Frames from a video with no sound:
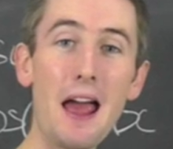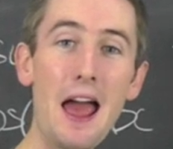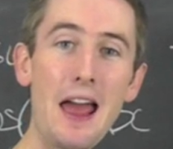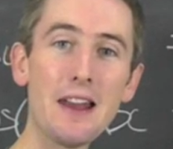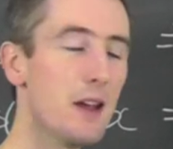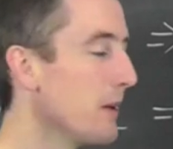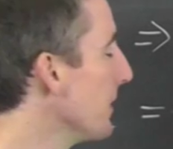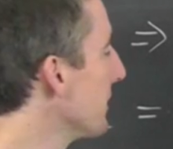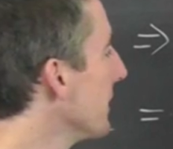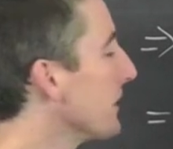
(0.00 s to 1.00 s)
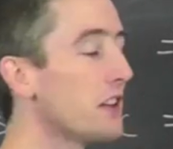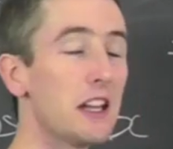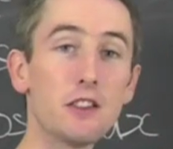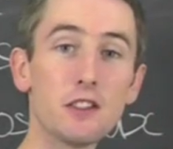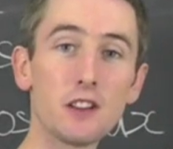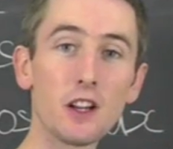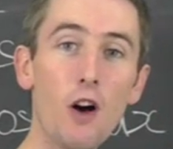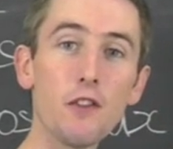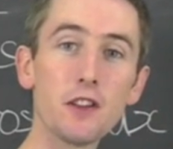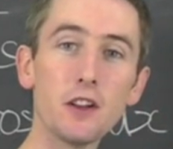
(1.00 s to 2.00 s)
n, but since c is just a
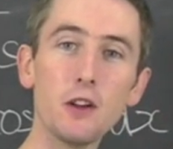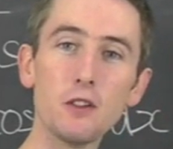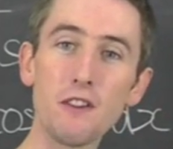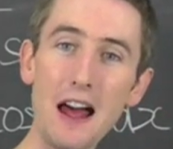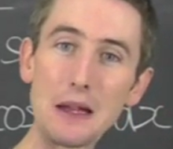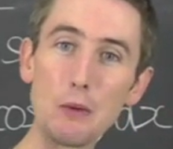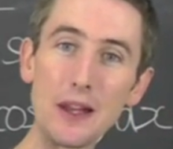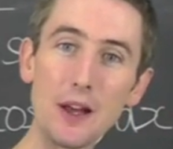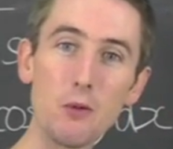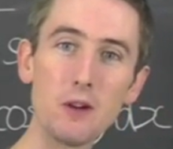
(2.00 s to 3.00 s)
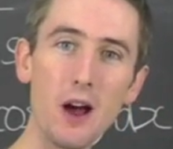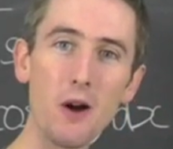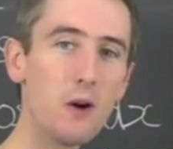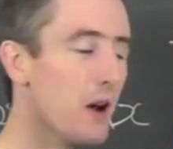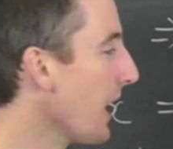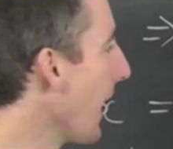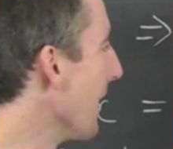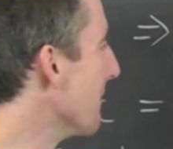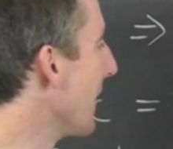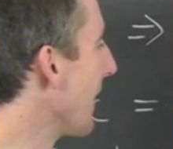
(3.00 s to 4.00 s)
constant whose value we don't know,
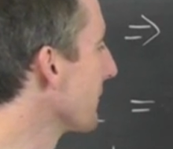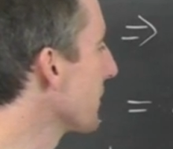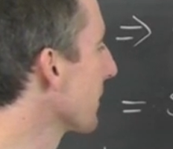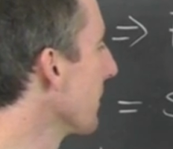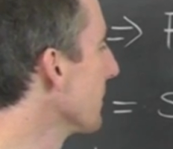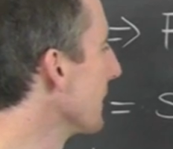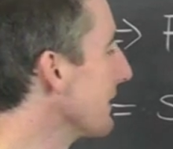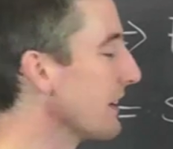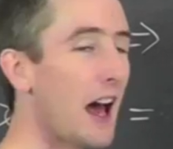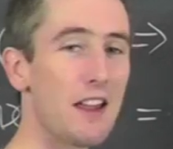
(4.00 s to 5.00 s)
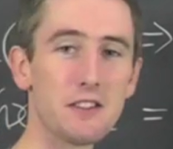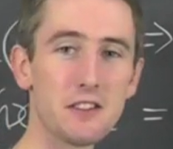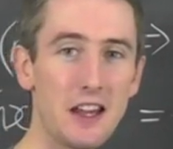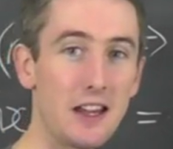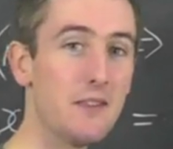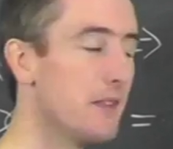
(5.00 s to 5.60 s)
I'm just going to leave it as c.